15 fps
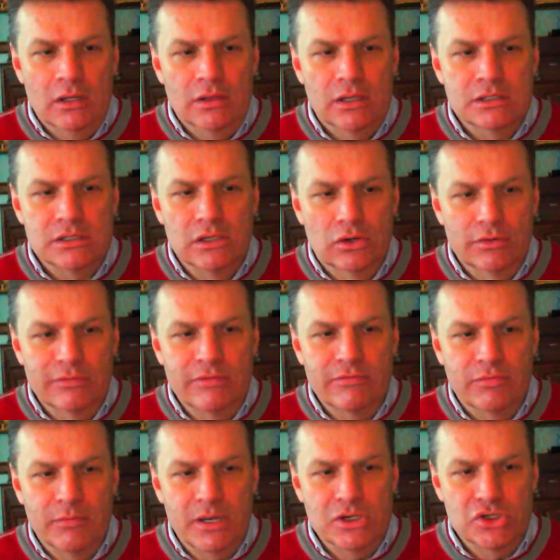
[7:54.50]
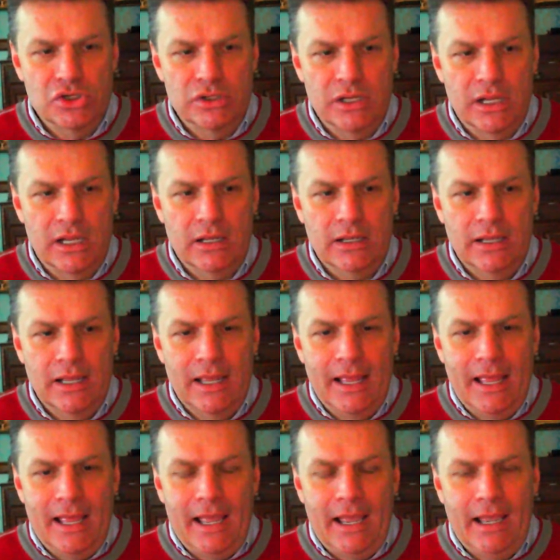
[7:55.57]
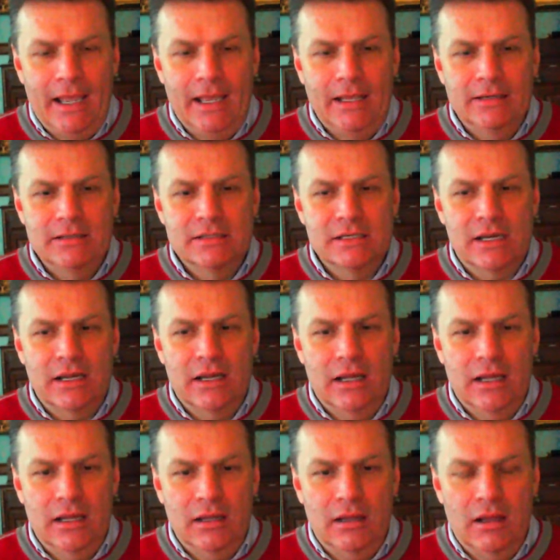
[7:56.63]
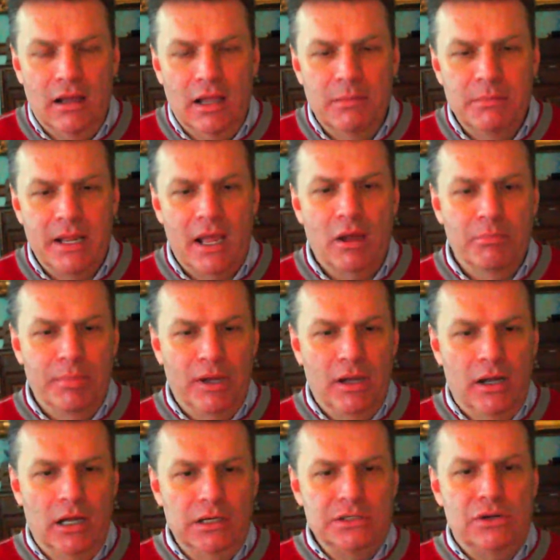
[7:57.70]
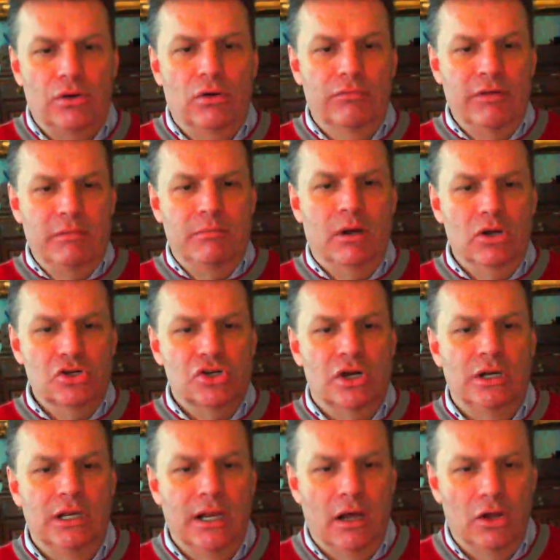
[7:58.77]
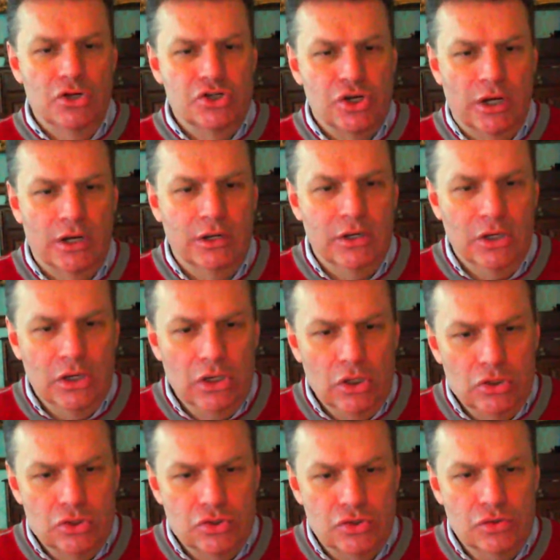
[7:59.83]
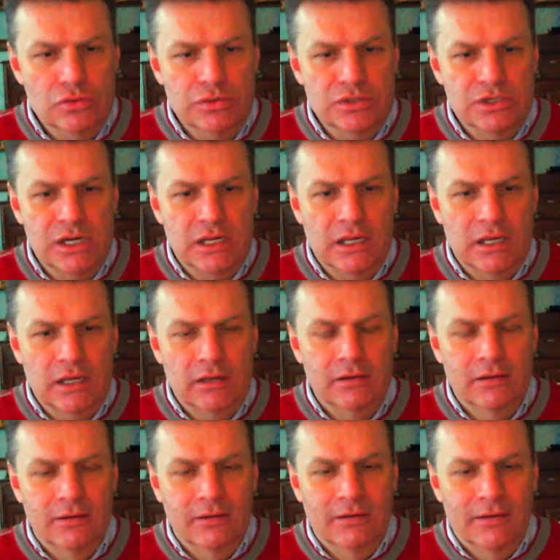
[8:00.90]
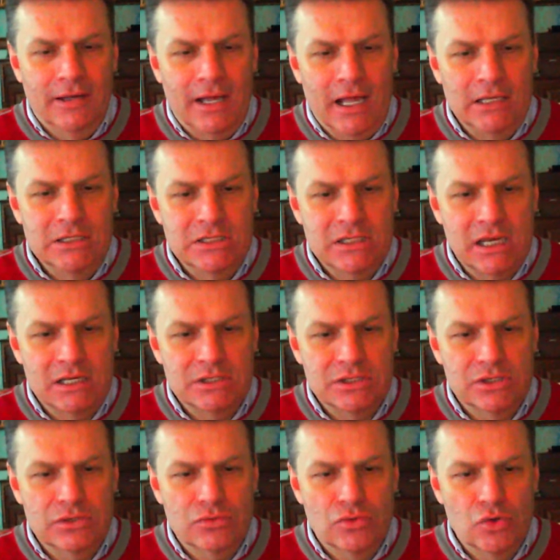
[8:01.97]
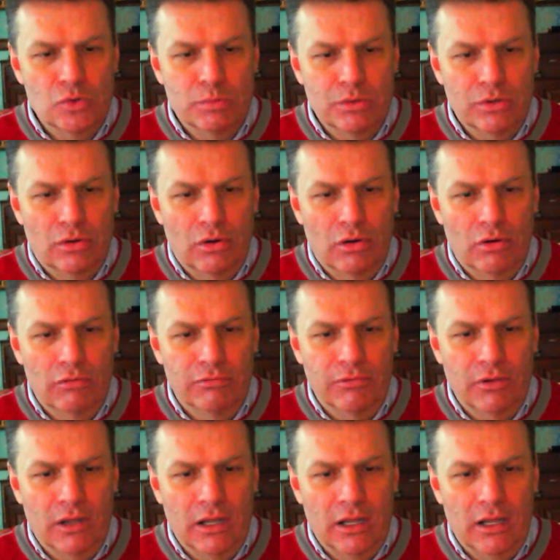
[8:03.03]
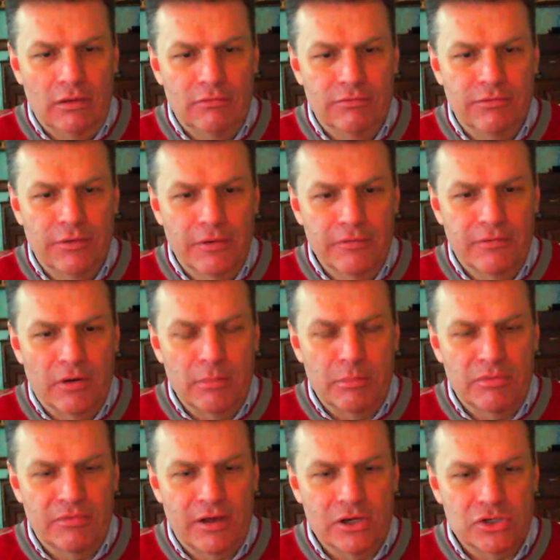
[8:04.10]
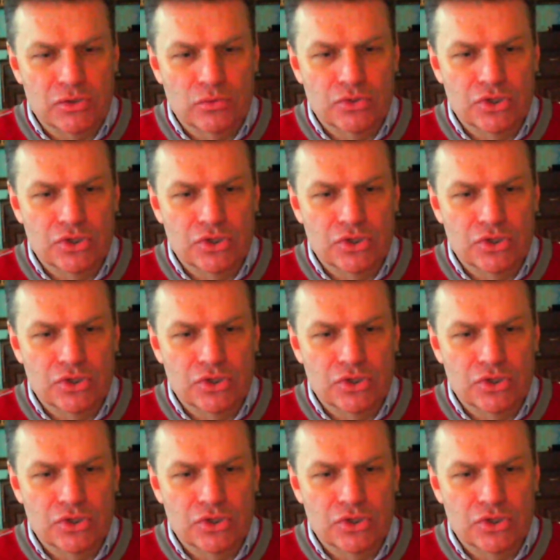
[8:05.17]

There's a lot of information there, and I am now part of a much larger truth-seeking, uncensored group of very, very professional